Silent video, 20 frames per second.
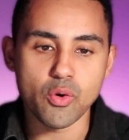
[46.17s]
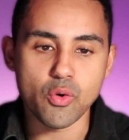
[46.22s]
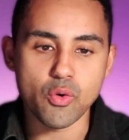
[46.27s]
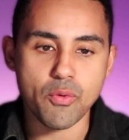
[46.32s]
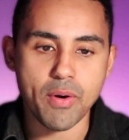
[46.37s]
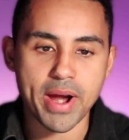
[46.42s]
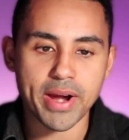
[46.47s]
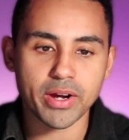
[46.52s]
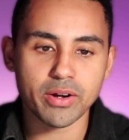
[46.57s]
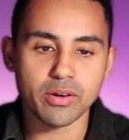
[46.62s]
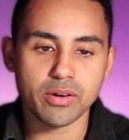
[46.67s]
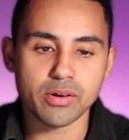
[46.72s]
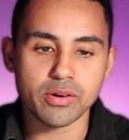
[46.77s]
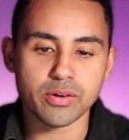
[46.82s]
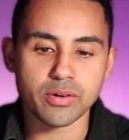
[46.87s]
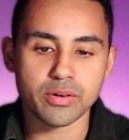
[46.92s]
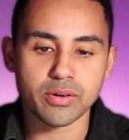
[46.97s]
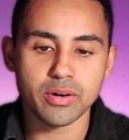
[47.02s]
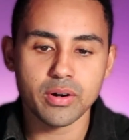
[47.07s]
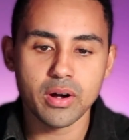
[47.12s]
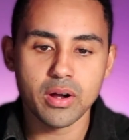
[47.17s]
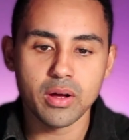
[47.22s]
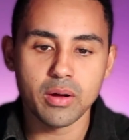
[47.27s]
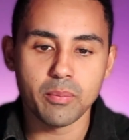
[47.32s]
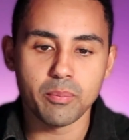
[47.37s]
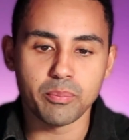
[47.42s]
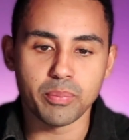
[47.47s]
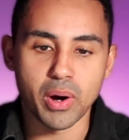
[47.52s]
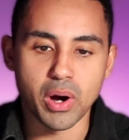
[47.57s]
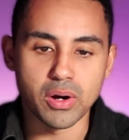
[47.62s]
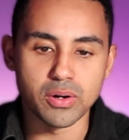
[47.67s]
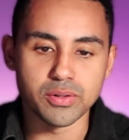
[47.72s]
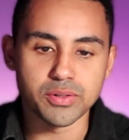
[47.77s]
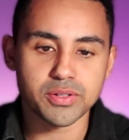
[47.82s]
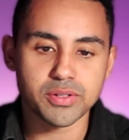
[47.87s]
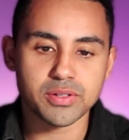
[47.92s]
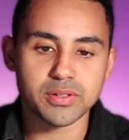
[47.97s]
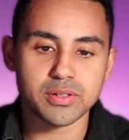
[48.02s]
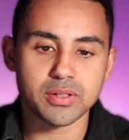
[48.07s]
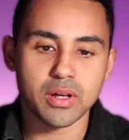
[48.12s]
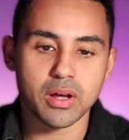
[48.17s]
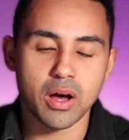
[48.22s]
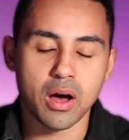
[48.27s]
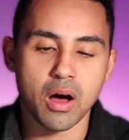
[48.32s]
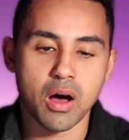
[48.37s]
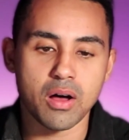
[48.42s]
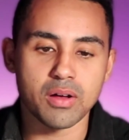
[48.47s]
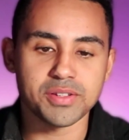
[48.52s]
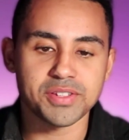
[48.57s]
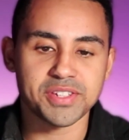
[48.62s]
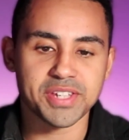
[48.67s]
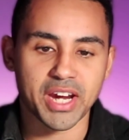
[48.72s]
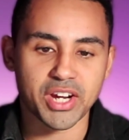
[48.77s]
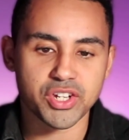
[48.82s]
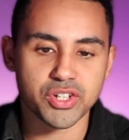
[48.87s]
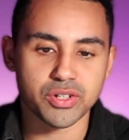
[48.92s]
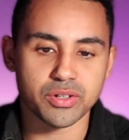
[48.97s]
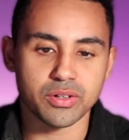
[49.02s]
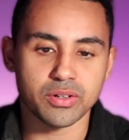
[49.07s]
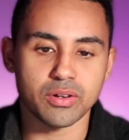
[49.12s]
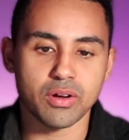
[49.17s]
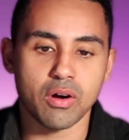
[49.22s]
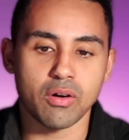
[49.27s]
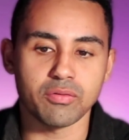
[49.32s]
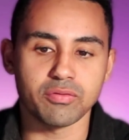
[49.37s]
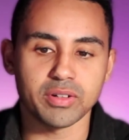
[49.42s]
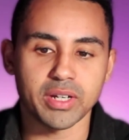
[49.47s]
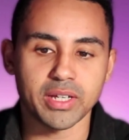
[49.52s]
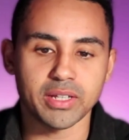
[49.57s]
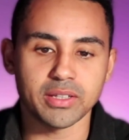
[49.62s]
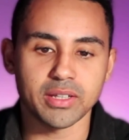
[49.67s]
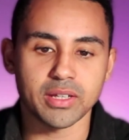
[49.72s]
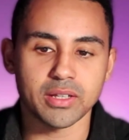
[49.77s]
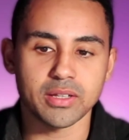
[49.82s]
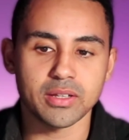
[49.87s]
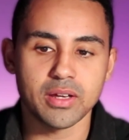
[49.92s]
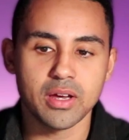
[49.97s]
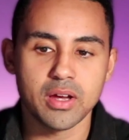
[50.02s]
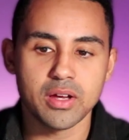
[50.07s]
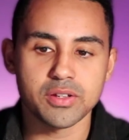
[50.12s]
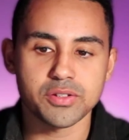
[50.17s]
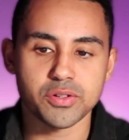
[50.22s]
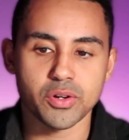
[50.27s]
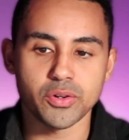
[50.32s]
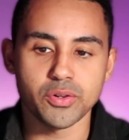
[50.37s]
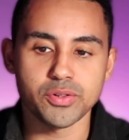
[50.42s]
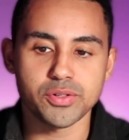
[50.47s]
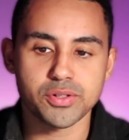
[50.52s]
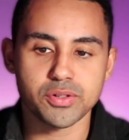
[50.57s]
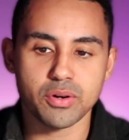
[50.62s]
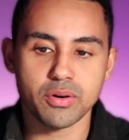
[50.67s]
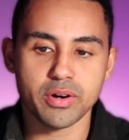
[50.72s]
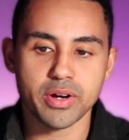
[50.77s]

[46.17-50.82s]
regular post section of LinkedIn. So you saw